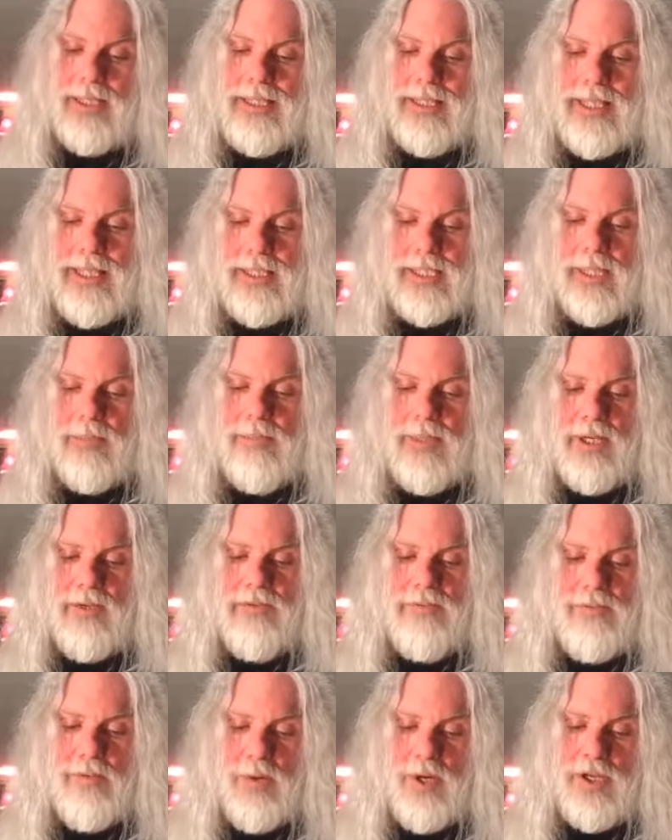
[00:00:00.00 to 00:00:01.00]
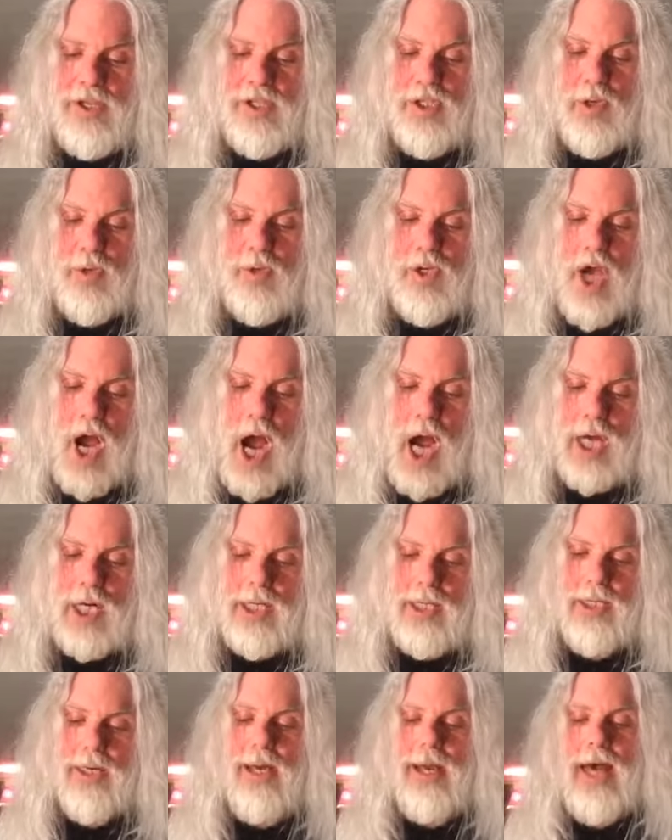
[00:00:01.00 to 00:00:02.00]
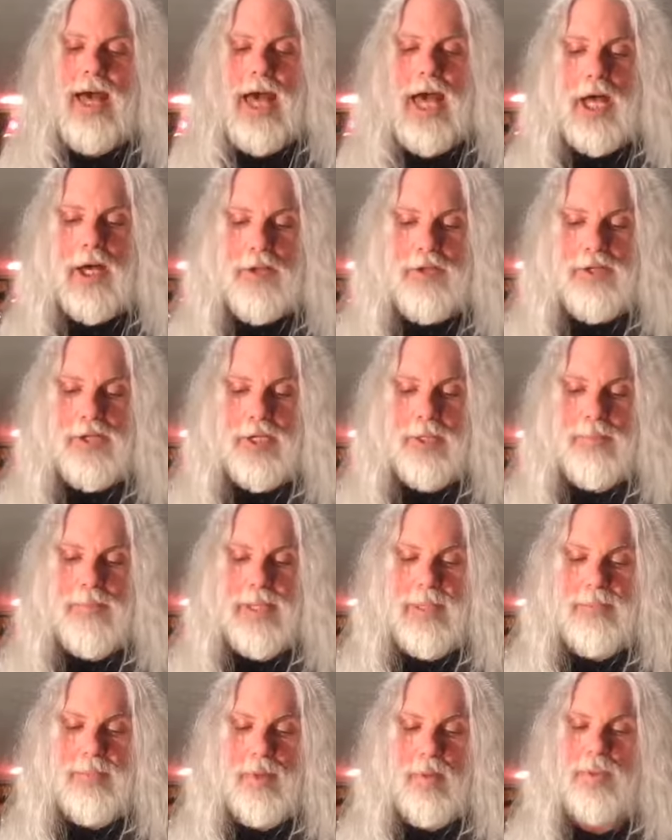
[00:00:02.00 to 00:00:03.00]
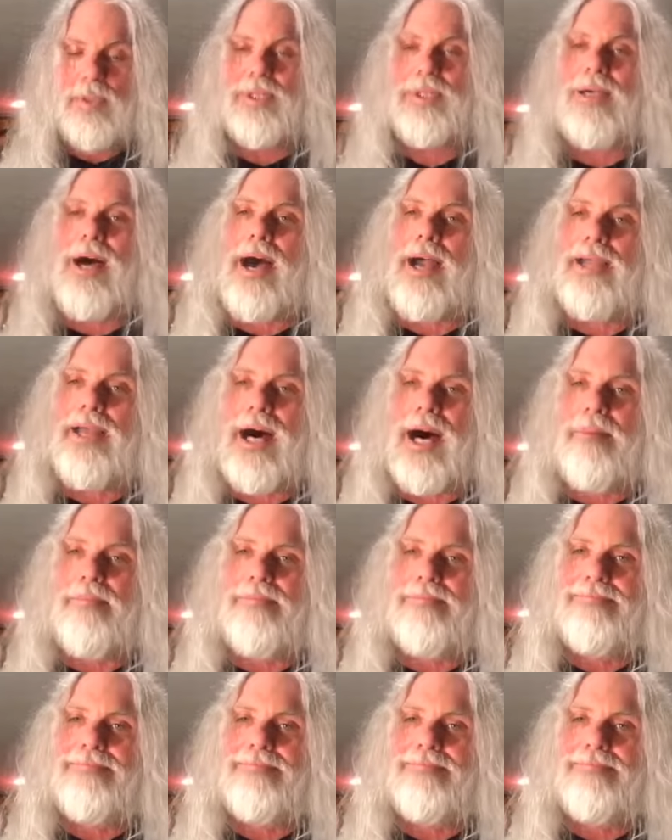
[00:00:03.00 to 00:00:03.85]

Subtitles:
needs to be enforced so younger, healthier people will sign up.